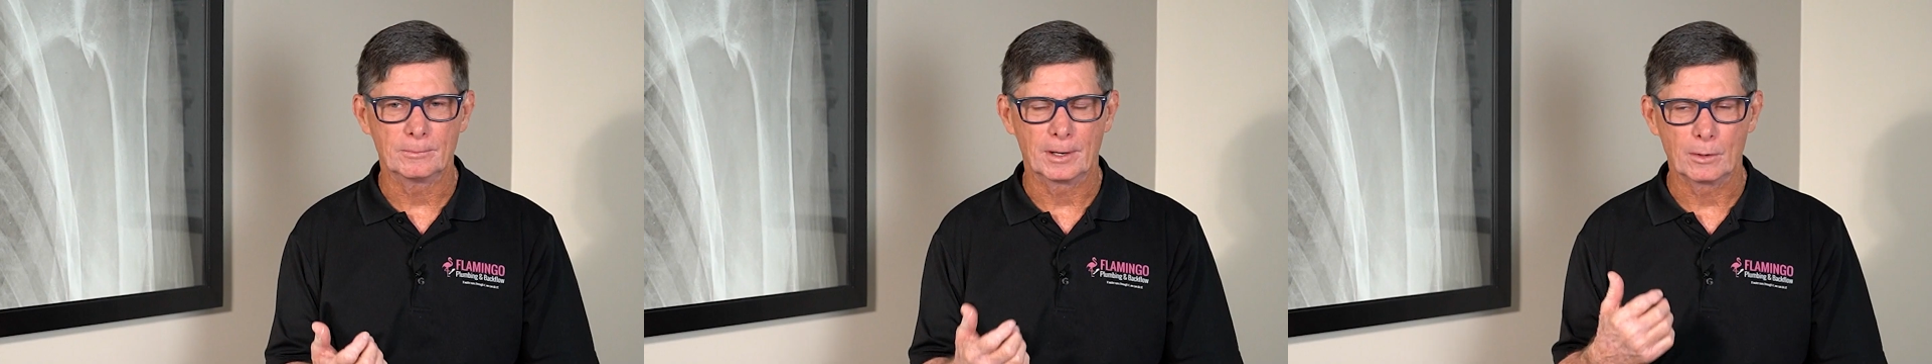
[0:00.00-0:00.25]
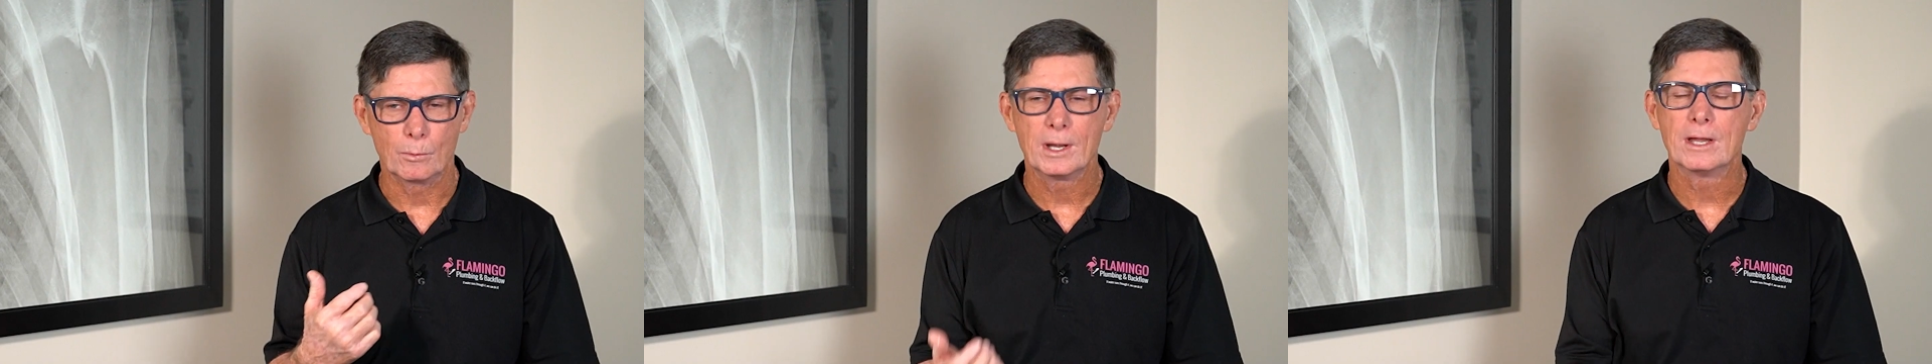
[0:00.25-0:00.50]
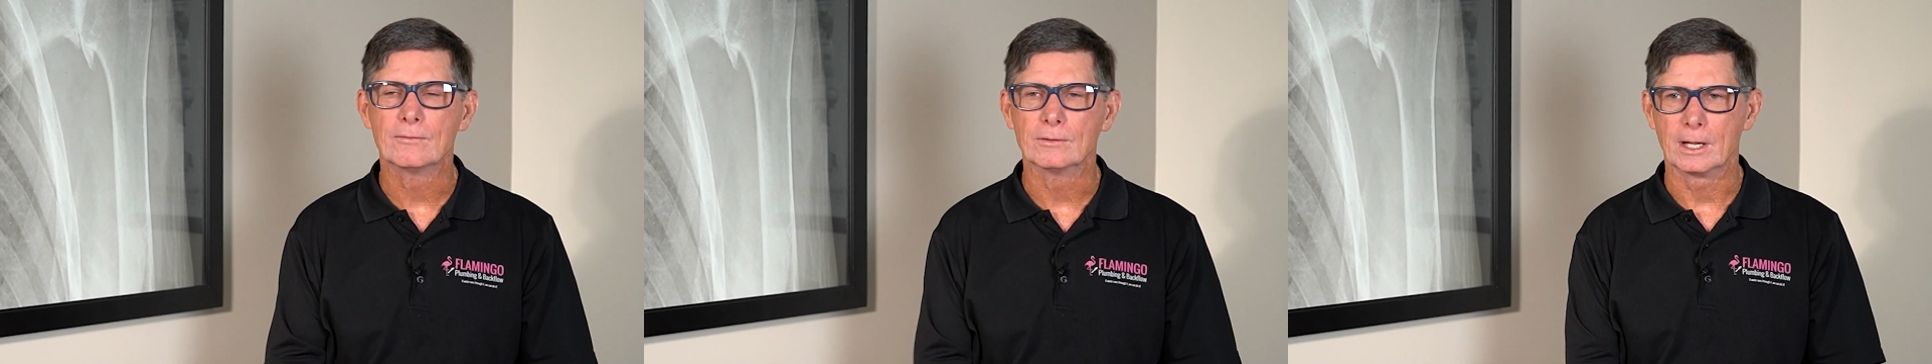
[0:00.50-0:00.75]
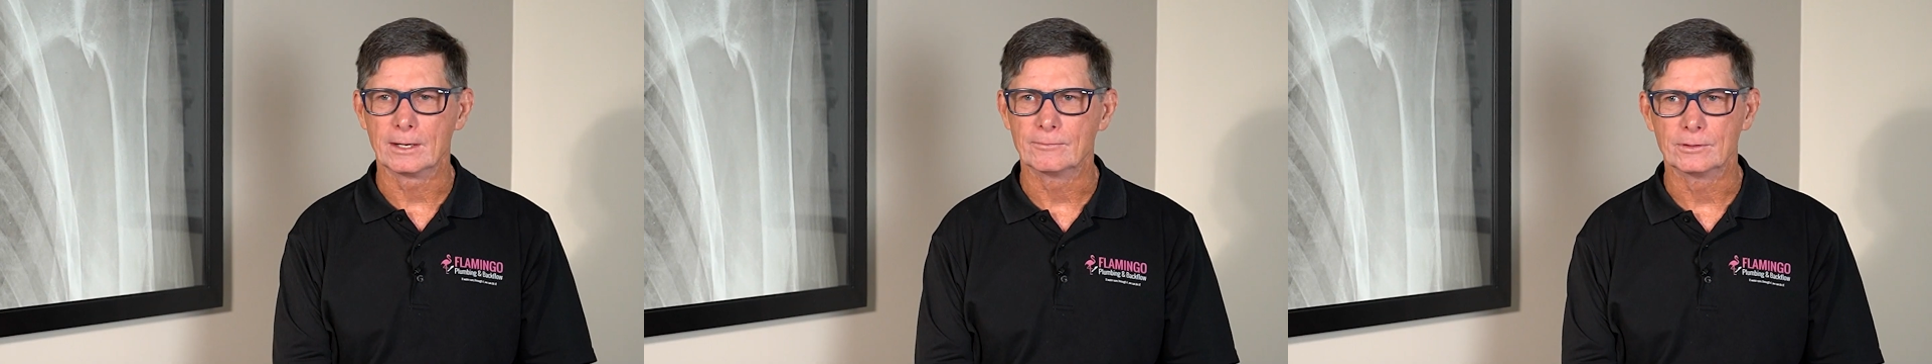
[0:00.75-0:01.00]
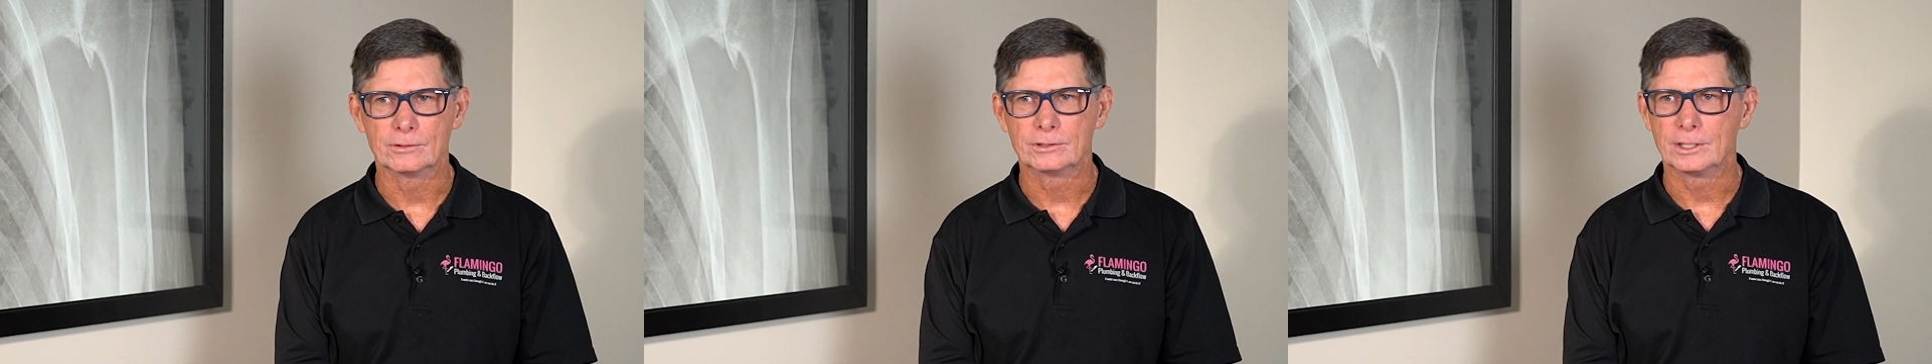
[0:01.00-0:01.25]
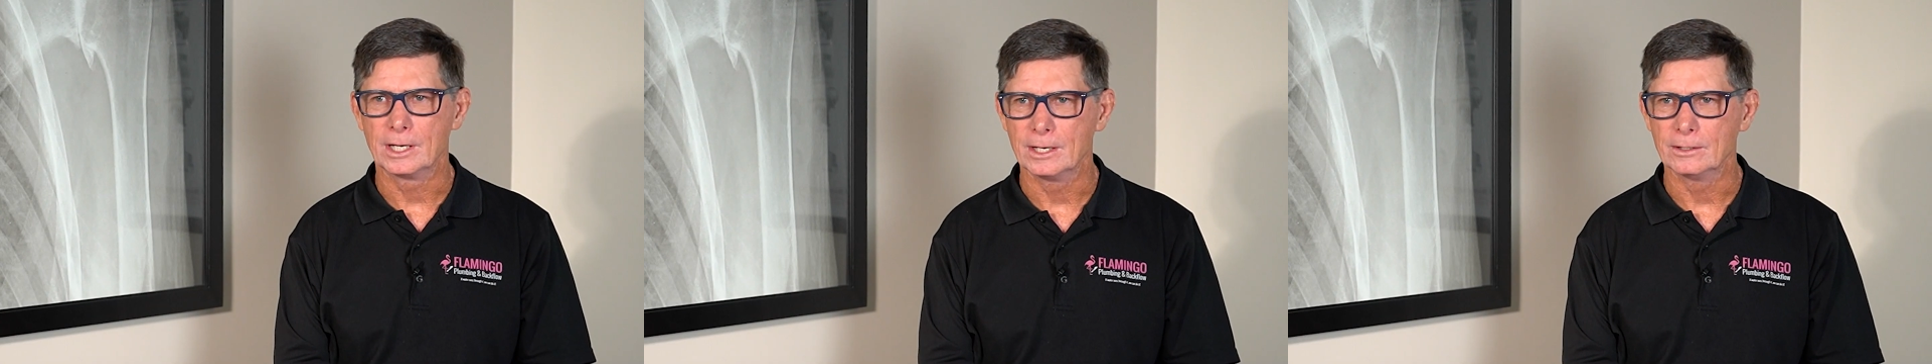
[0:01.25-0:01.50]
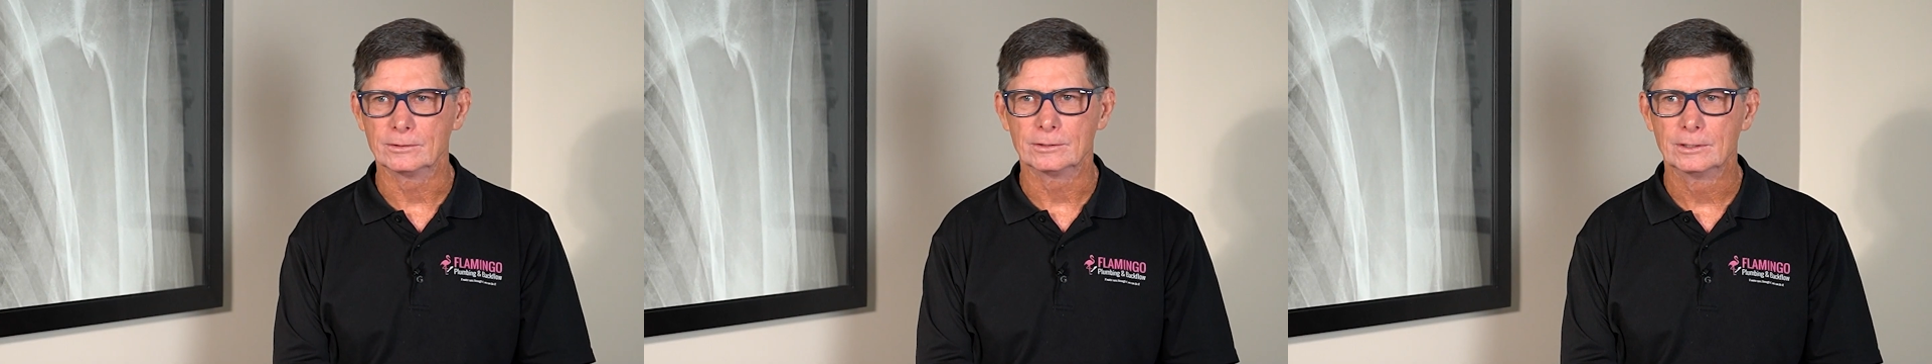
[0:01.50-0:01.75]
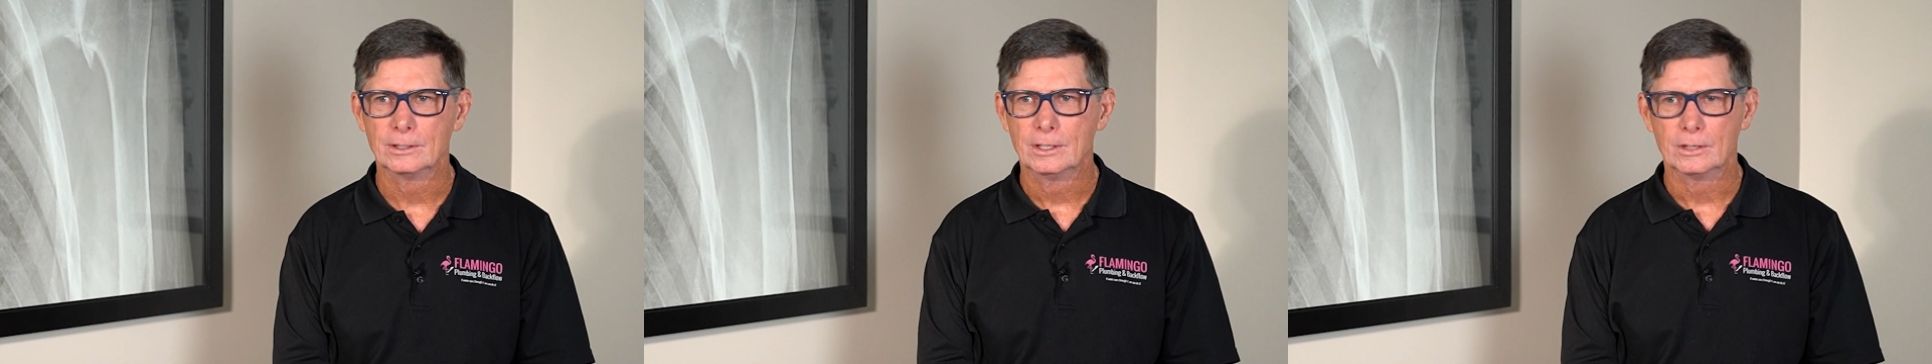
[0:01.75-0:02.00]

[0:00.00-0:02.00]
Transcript: My way of life has changed